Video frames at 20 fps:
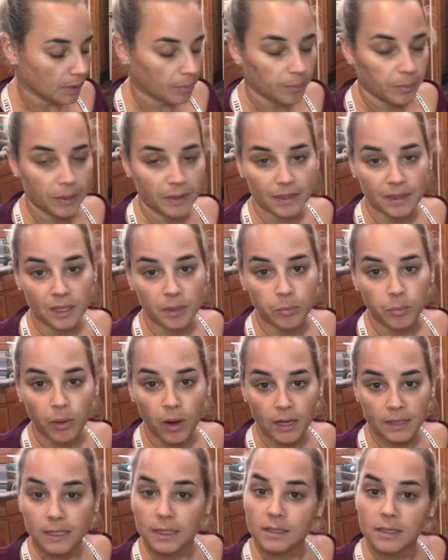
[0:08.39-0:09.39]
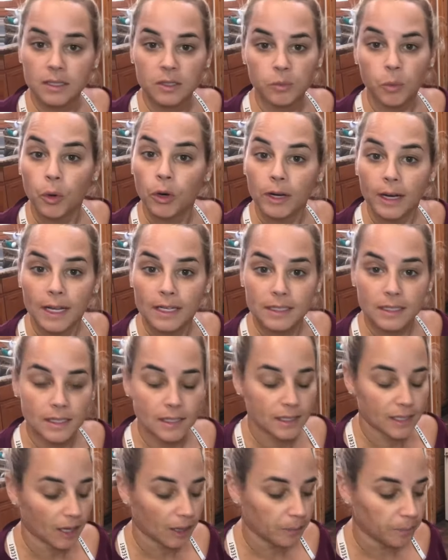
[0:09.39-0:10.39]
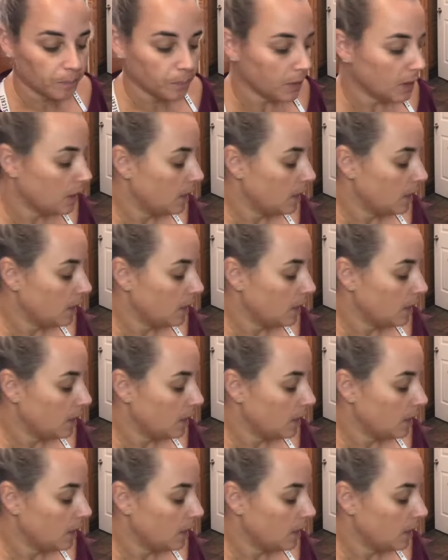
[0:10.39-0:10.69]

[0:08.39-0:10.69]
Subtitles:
but the process is more or less the same.